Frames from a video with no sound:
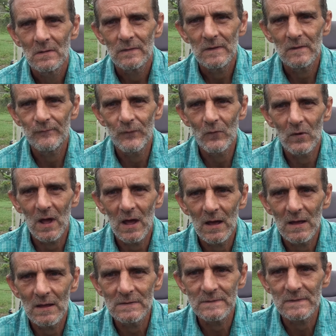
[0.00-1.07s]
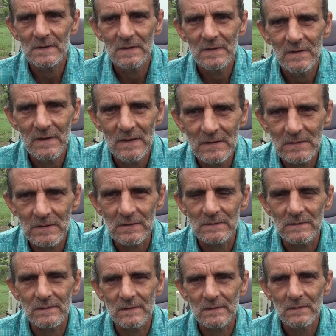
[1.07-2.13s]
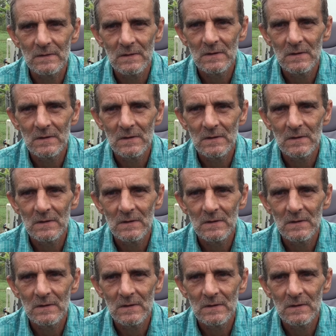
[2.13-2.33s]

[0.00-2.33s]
Therefore aren't in it.